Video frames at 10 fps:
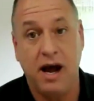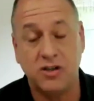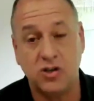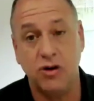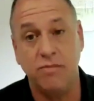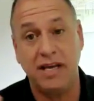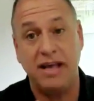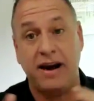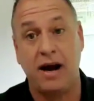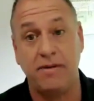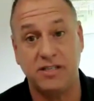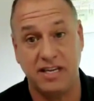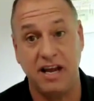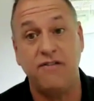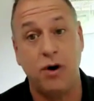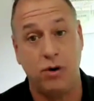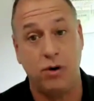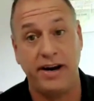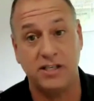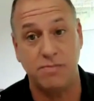Assuming that I'm a CFO
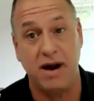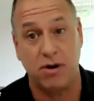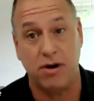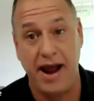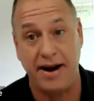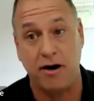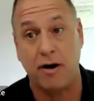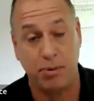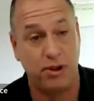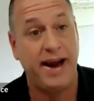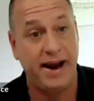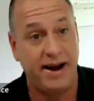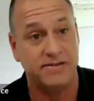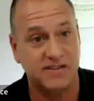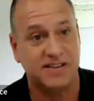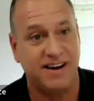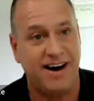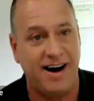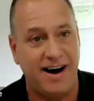Alliance member and our plans